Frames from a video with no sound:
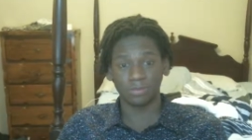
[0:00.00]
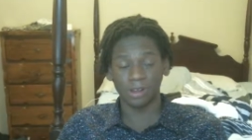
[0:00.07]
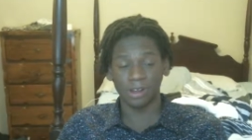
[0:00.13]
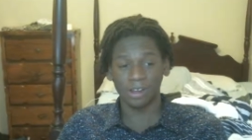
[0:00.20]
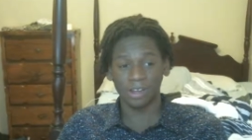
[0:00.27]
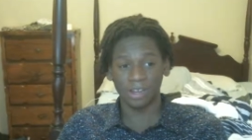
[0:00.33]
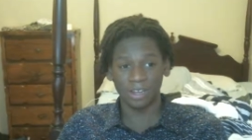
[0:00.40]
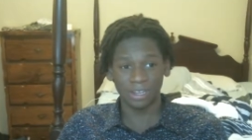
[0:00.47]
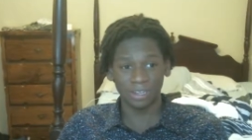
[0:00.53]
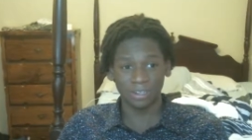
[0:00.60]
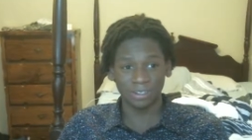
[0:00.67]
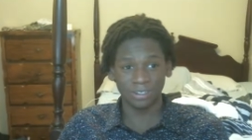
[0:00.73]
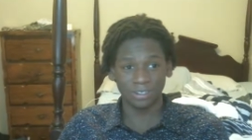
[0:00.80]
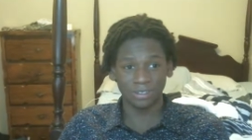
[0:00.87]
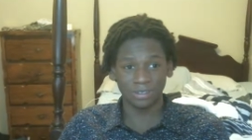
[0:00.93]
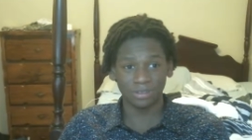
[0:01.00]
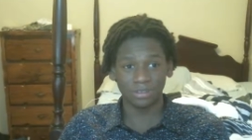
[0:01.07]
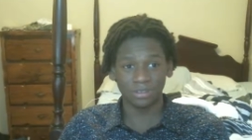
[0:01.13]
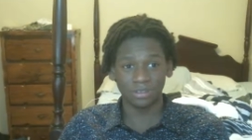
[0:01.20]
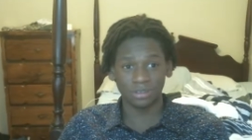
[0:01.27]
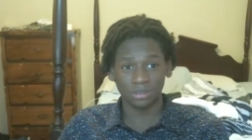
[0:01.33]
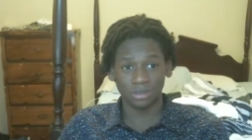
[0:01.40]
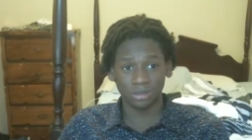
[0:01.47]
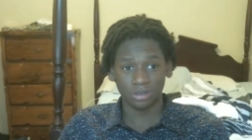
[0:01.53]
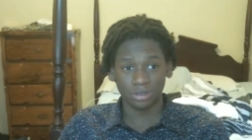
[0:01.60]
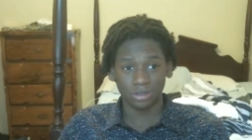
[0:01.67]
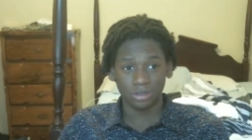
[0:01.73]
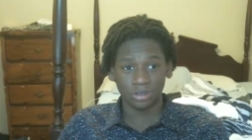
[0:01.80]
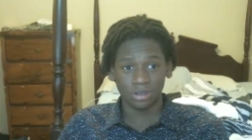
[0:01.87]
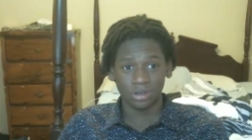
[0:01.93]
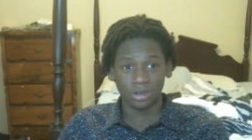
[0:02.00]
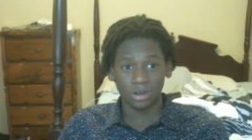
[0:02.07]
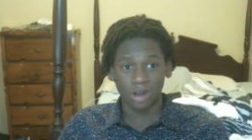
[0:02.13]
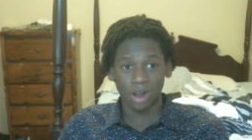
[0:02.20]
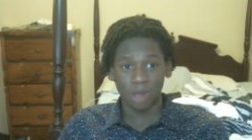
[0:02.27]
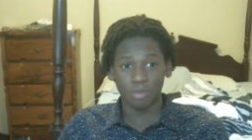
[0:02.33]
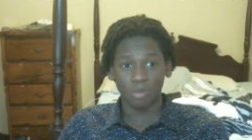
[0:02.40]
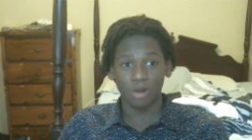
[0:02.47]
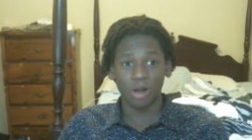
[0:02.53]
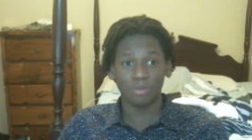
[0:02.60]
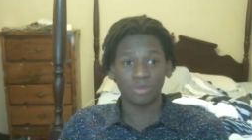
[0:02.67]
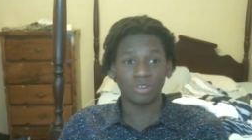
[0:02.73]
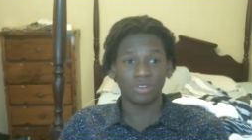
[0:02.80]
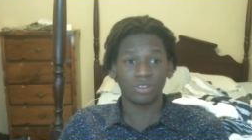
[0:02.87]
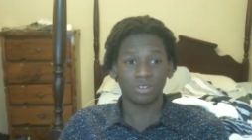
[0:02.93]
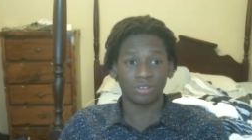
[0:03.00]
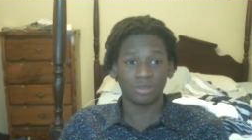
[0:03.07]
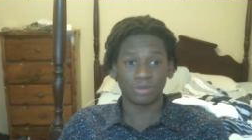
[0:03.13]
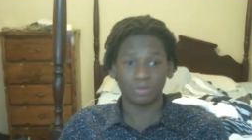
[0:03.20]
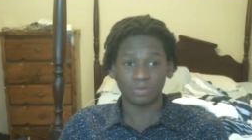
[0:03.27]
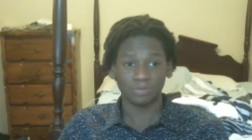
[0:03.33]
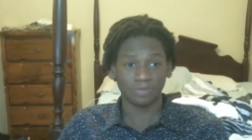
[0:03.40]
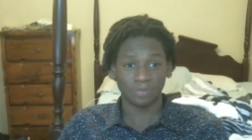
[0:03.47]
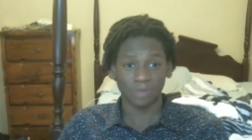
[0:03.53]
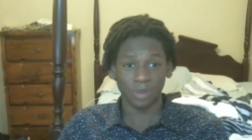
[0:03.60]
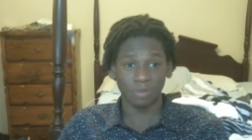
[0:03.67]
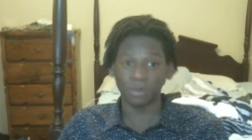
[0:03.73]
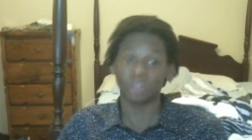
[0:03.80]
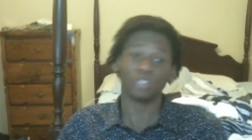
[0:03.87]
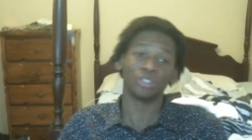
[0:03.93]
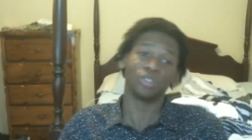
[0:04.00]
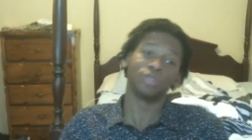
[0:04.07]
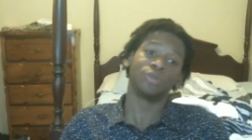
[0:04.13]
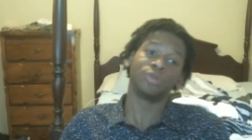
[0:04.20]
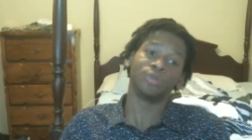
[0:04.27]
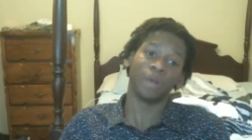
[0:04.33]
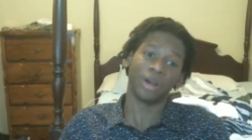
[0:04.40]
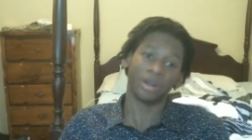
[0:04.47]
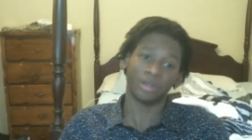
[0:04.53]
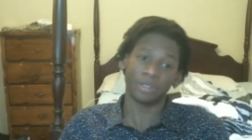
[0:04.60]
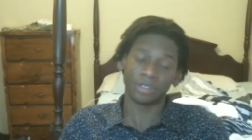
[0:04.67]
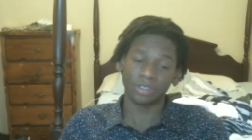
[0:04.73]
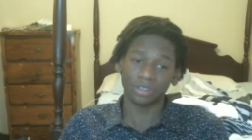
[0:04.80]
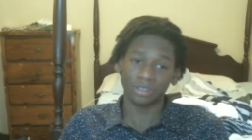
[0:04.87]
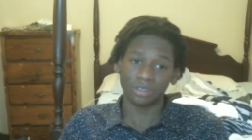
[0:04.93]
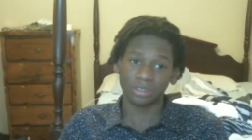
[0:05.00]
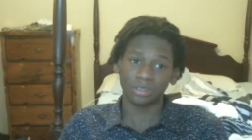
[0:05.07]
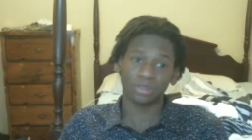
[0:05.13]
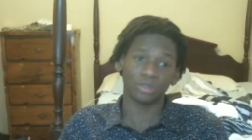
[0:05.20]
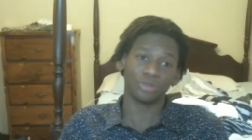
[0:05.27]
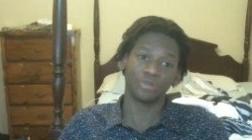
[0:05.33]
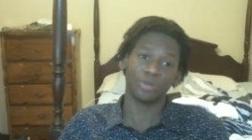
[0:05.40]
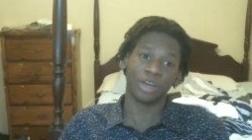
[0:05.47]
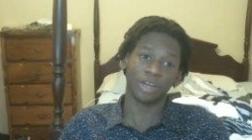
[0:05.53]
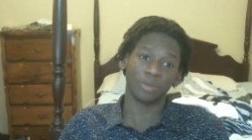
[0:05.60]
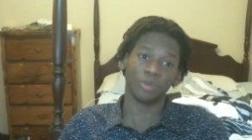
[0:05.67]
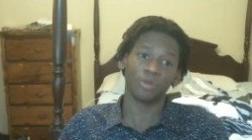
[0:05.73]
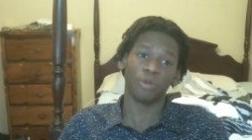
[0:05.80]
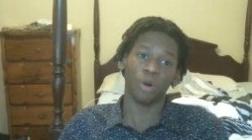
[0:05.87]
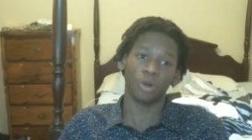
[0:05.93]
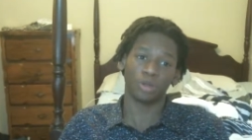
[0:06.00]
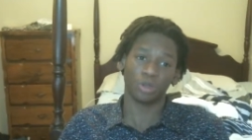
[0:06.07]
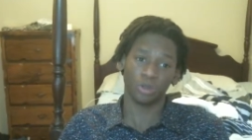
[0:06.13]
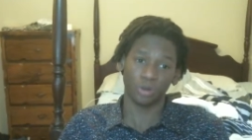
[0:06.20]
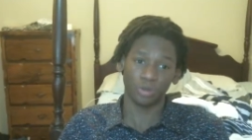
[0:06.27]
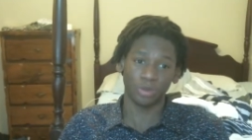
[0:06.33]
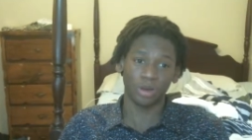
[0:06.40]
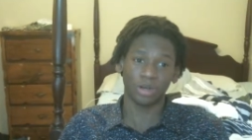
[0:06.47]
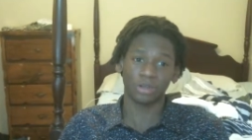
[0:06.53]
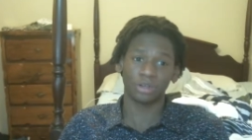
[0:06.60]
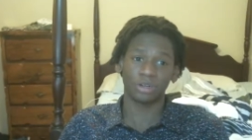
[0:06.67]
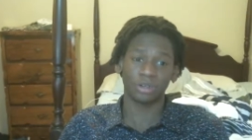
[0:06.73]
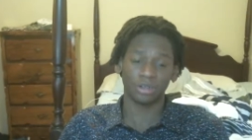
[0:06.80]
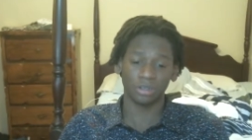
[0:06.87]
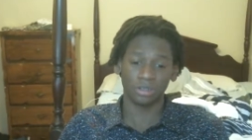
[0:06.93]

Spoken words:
And I promise I'm gonna do better. You make me want to do better.